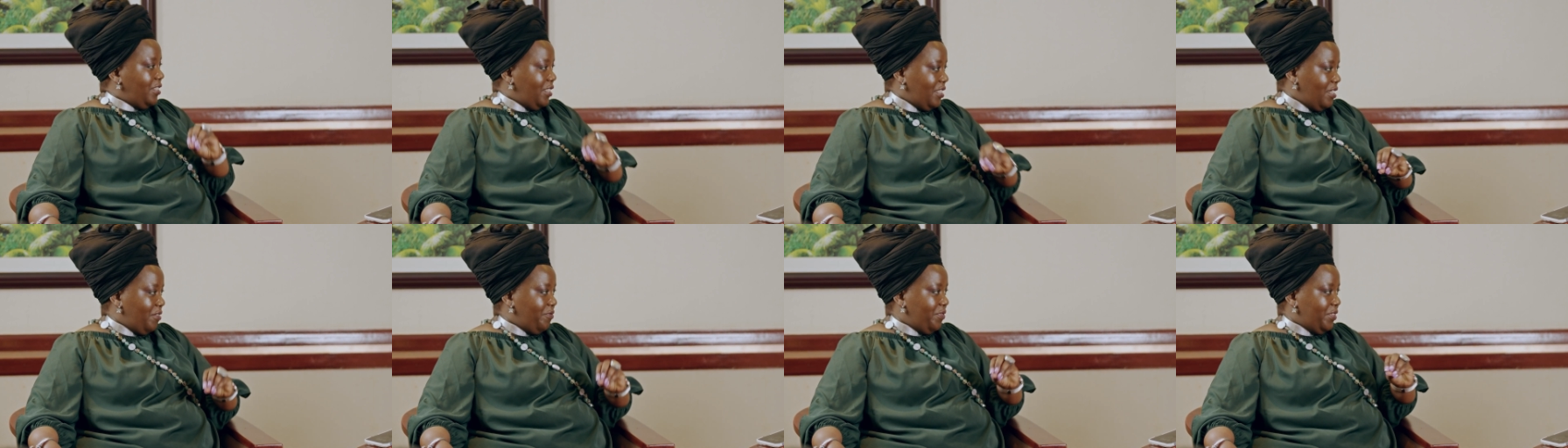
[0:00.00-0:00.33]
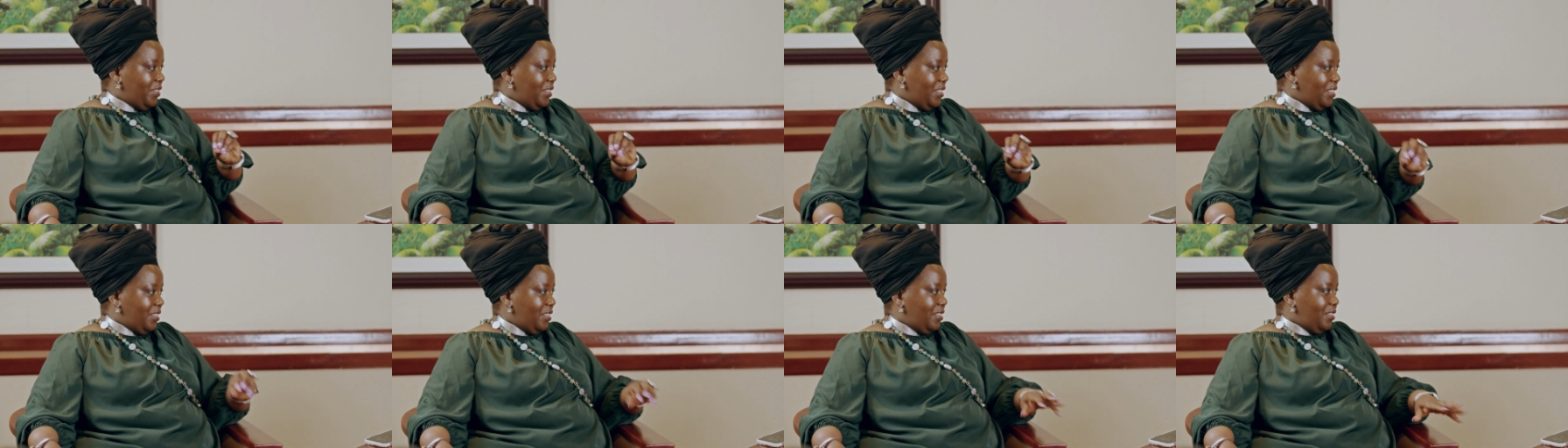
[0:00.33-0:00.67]

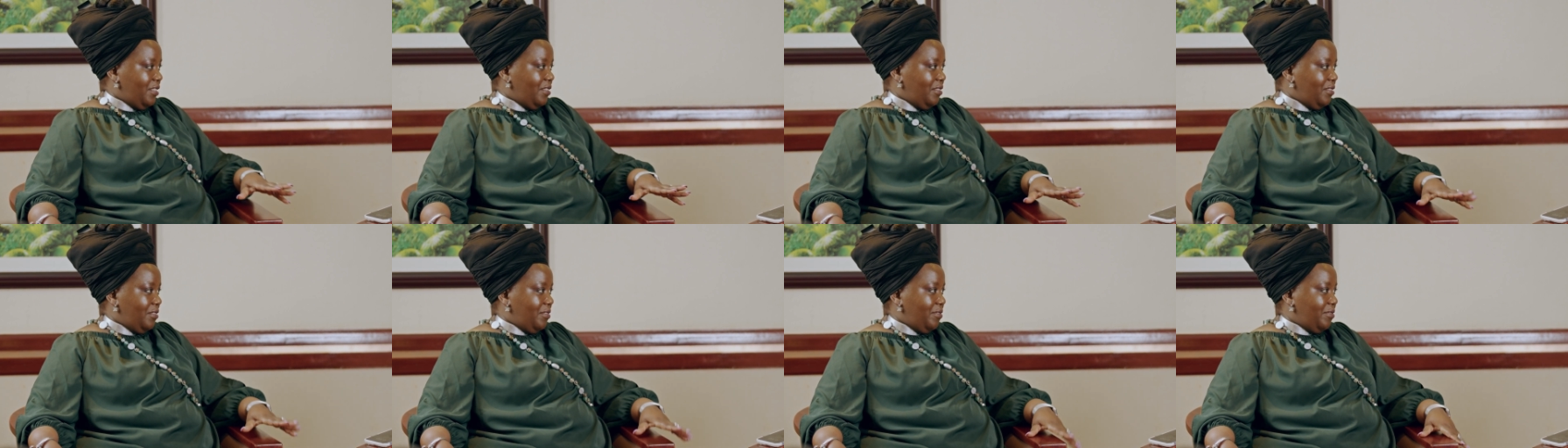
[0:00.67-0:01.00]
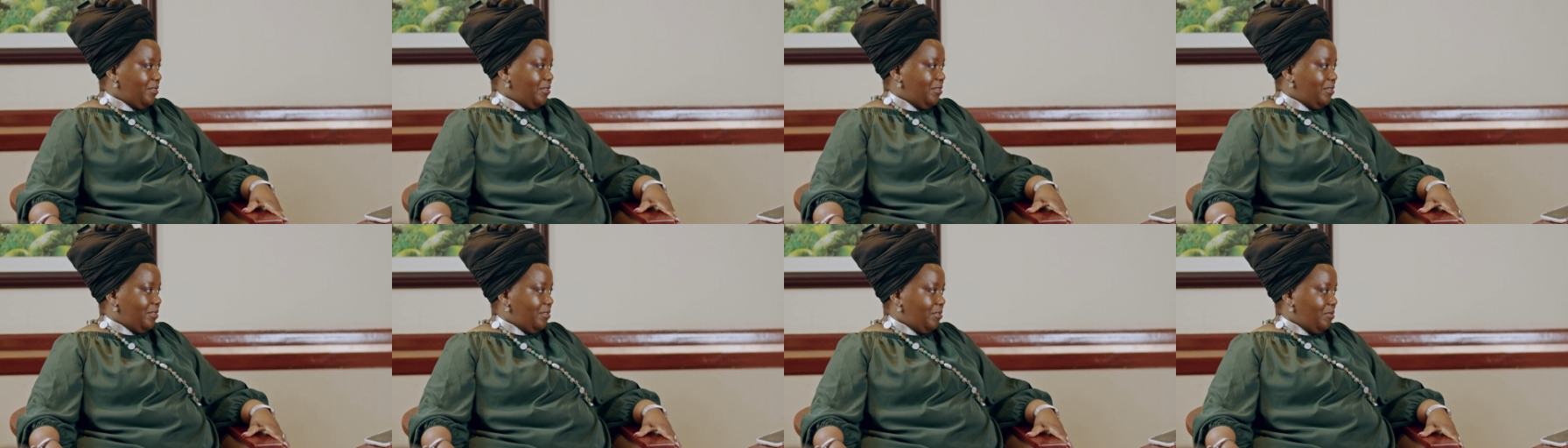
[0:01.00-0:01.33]
Services
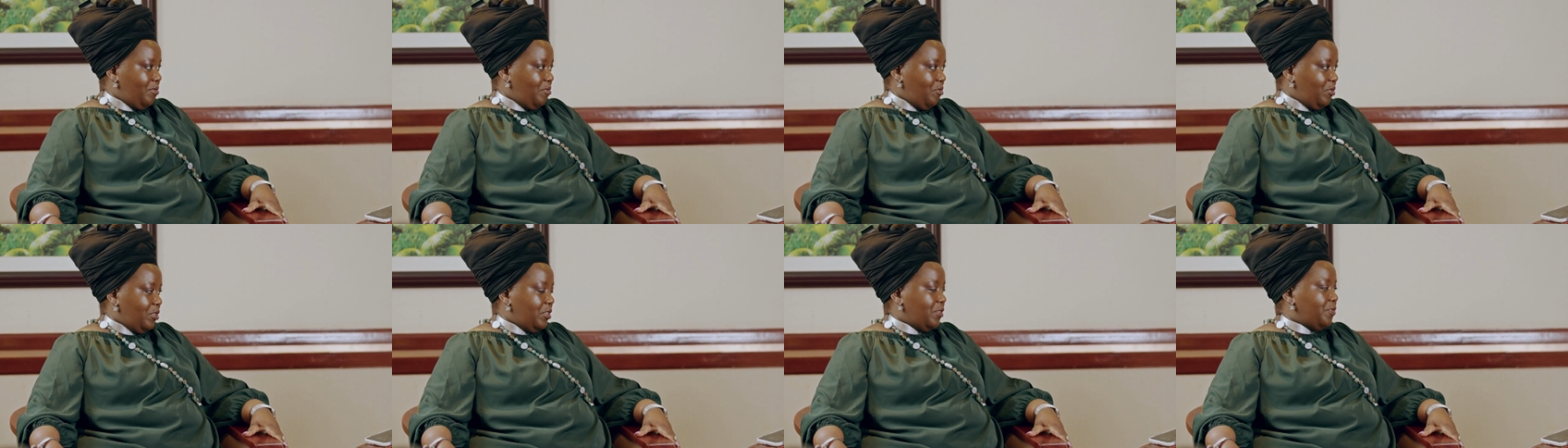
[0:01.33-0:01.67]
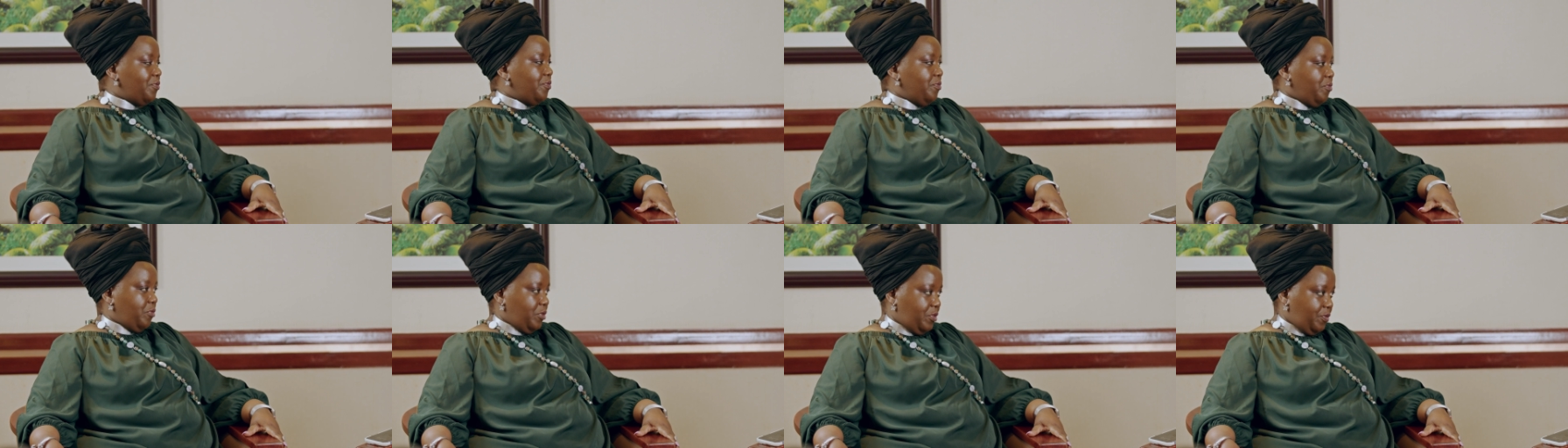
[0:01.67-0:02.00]

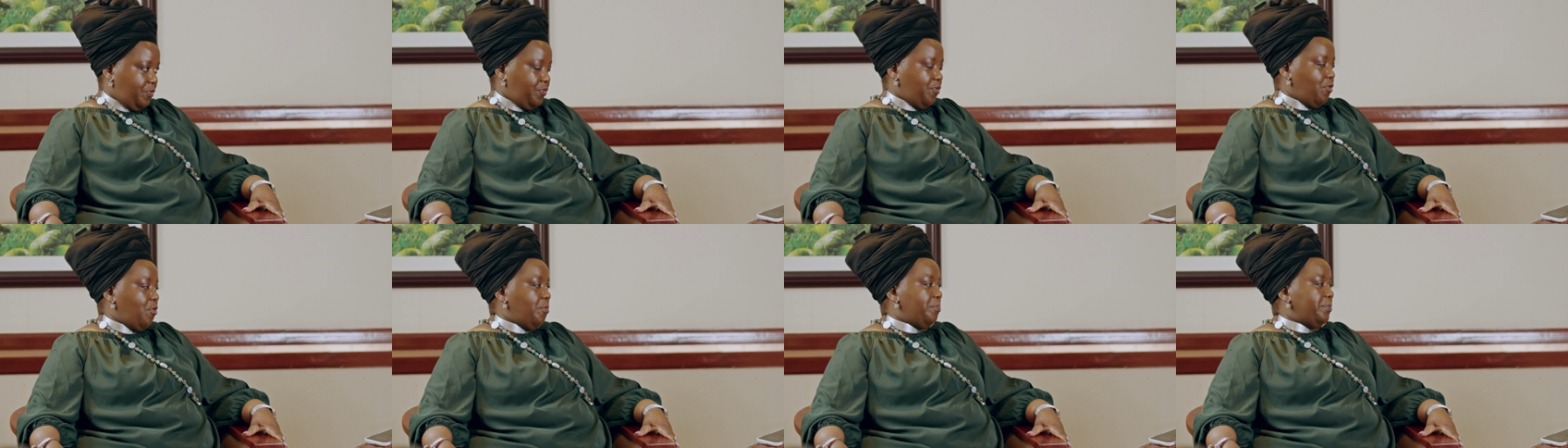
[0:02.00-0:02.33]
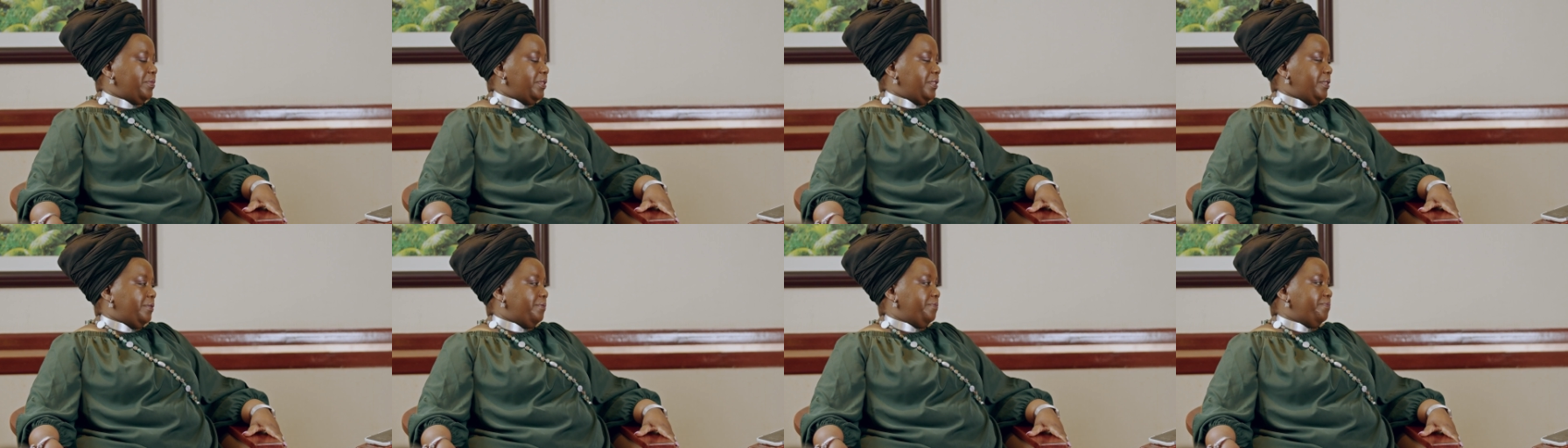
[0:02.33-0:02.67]
was, was
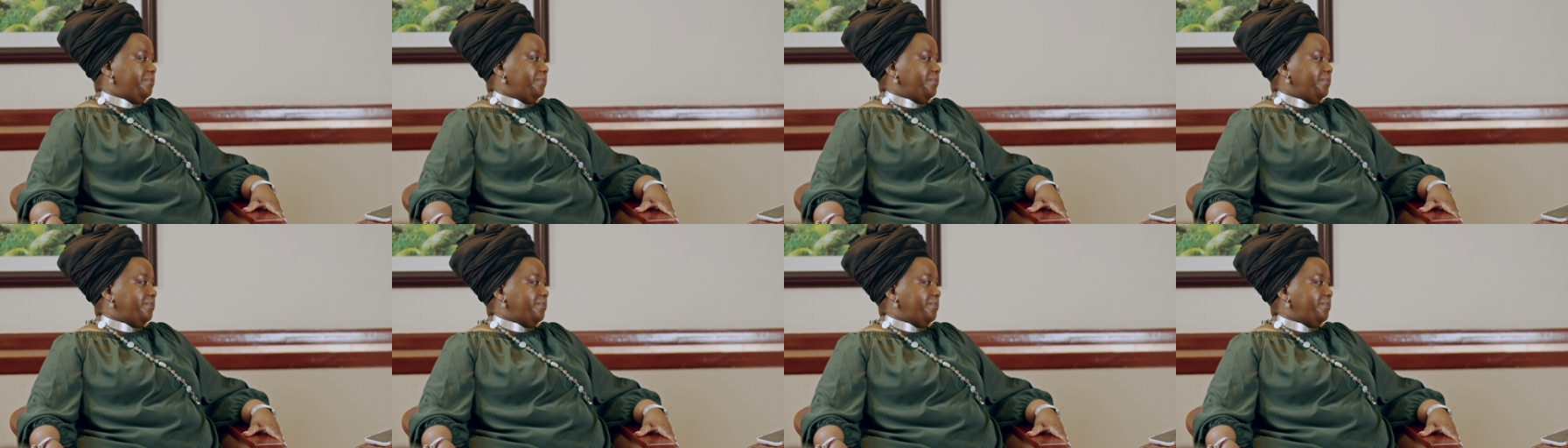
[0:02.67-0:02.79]
formed.